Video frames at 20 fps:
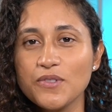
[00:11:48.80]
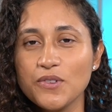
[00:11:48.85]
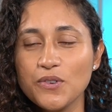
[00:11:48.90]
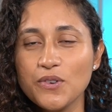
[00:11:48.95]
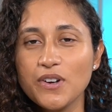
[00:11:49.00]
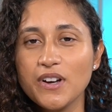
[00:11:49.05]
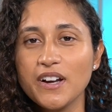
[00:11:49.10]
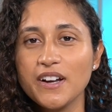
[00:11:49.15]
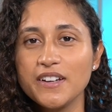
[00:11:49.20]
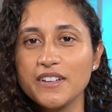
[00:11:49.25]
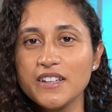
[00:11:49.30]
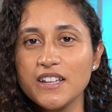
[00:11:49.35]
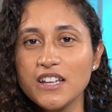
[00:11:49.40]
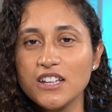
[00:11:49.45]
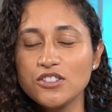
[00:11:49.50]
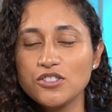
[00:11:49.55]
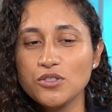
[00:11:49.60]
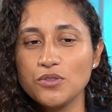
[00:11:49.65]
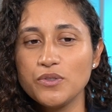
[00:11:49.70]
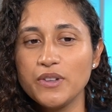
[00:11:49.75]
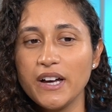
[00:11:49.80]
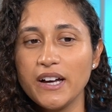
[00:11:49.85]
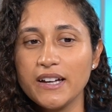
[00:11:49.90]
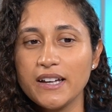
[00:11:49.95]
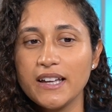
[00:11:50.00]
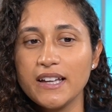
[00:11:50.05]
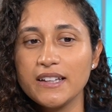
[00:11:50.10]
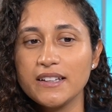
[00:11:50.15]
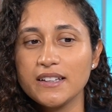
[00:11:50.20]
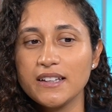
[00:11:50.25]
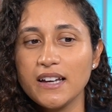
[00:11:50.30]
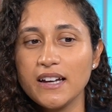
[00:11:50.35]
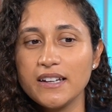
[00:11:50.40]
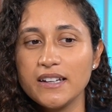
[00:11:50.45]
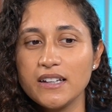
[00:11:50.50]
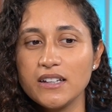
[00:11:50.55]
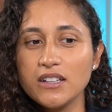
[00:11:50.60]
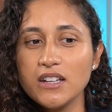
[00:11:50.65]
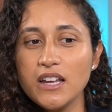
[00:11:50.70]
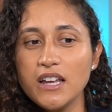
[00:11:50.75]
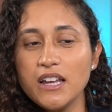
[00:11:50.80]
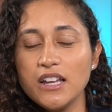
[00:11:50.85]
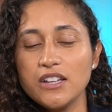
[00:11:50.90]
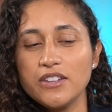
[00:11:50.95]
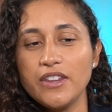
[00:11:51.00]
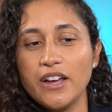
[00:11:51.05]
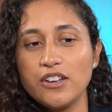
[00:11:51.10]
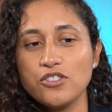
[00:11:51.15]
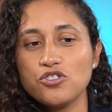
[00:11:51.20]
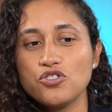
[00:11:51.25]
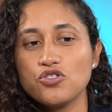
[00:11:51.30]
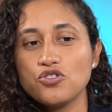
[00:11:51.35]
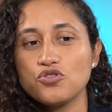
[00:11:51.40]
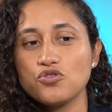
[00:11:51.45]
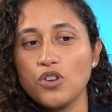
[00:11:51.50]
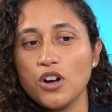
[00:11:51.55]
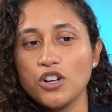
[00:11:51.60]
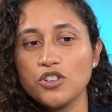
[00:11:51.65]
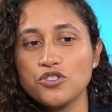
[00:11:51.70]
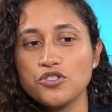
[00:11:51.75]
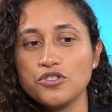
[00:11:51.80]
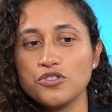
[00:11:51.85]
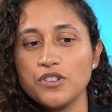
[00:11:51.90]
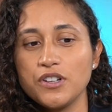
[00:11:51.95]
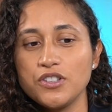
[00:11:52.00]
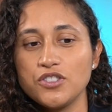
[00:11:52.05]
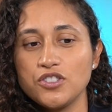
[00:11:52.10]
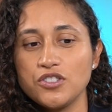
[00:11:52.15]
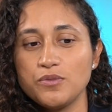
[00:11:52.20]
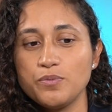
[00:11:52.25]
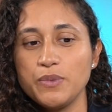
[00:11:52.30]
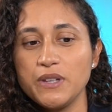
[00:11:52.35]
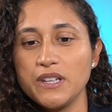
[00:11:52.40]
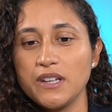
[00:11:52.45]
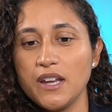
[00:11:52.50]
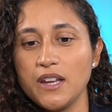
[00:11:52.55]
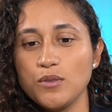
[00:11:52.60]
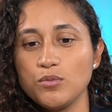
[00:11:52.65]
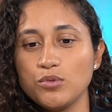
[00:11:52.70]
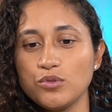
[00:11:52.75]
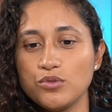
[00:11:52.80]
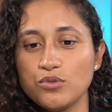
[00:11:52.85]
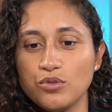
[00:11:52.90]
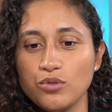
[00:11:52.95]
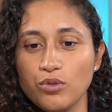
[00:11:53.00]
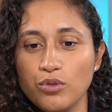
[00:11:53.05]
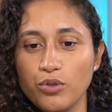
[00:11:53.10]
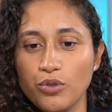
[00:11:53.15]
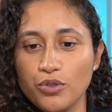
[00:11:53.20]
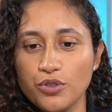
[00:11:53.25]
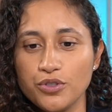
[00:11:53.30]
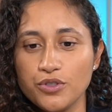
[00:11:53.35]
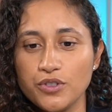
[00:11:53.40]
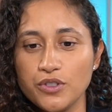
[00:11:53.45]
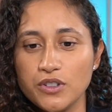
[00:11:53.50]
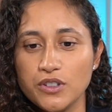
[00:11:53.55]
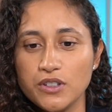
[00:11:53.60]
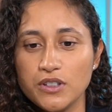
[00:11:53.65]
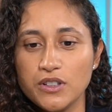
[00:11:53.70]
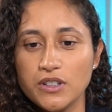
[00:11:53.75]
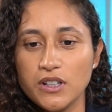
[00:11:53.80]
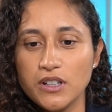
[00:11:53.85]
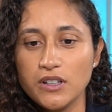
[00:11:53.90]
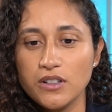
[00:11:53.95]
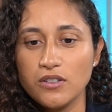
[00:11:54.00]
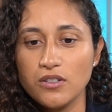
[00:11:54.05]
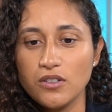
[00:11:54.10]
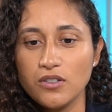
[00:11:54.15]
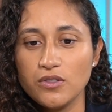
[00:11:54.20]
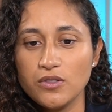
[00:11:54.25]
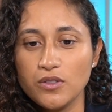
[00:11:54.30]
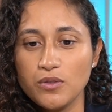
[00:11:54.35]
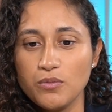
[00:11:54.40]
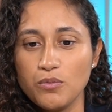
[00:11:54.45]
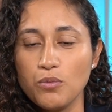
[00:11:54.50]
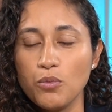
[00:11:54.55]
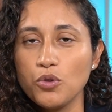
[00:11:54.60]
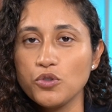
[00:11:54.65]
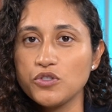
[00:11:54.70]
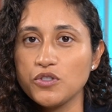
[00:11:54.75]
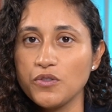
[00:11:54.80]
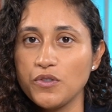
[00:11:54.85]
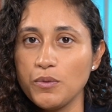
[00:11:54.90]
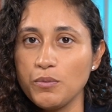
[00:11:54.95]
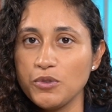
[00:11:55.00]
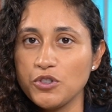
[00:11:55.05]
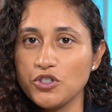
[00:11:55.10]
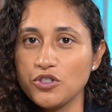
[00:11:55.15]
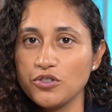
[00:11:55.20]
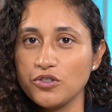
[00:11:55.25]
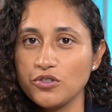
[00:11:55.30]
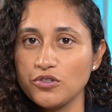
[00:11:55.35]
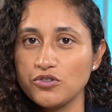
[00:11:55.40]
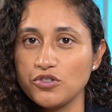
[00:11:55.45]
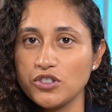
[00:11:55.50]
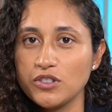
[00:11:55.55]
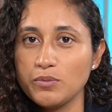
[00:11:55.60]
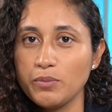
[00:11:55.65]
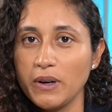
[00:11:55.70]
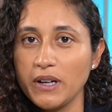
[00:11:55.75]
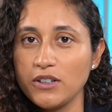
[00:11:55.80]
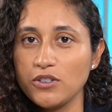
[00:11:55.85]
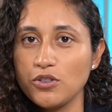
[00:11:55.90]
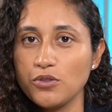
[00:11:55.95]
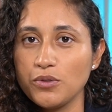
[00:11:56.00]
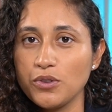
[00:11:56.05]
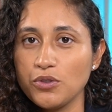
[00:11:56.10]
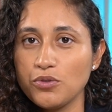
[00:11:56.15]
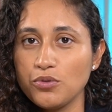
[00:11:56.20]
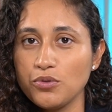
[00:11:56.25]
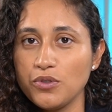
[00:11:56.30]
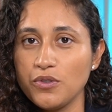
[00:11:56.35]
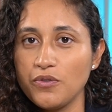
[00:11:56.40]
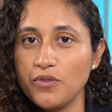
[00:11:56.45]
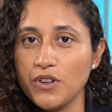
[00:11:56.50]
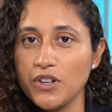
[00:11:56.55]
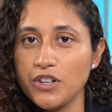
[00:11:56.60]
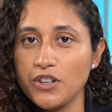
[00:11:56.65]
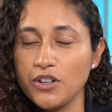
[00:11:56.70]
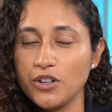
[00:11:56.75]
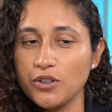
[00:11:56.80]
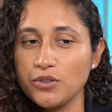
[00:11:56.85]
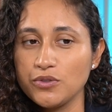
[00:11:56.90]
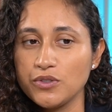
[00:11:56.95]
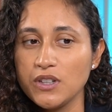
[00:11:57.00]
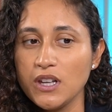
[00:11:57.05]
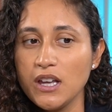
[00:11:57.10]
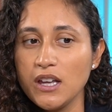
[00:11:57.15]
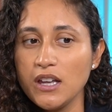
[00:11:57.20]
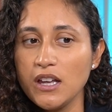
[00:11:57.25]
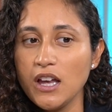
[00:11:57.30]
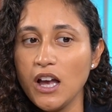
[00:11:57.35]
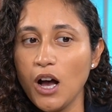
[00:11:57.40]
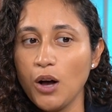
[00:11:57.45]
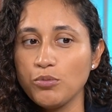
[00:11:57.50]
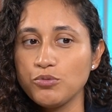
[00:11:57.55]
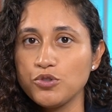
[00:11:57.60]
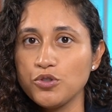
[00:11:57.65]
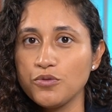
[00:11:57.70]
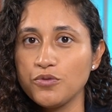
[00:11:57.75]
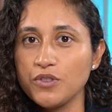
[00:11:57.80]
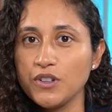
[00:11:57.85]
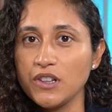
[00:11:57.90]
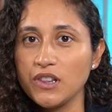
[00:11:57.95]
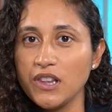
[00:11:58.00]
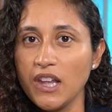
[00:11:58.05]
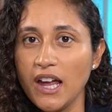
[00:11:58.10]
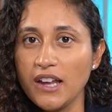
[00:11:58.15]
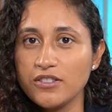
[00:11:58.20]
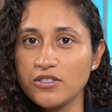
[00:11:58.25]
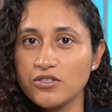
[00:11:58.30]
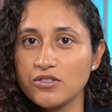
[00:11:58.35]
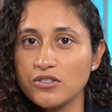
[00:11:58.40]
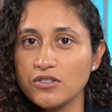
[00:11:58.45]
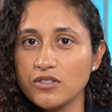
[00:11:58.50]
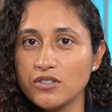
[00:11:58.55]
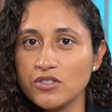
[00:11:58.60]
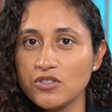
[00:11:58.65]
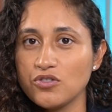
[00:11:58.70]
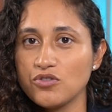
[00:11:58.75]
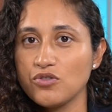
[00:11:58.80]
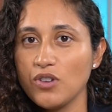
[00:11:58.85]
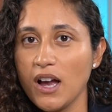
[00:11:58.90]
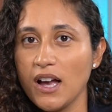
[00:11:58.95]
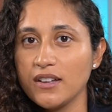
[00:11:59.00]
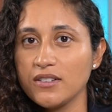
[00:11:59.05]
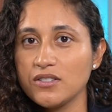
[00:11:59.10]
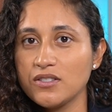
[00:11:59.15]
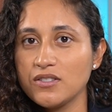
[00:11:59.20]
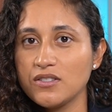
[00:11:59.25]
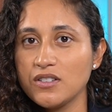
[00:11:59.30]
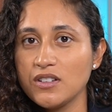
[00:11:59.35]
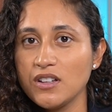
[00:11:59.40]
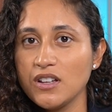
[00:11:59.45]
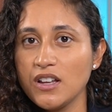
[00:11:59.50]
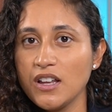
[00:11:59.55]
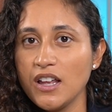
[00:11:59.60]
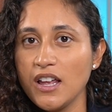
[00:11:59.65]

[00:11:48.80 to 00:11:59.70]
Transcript: Okay. So that kind of, that structure and just being able to learn most of the material just by going through the videos helped you feel less stressed.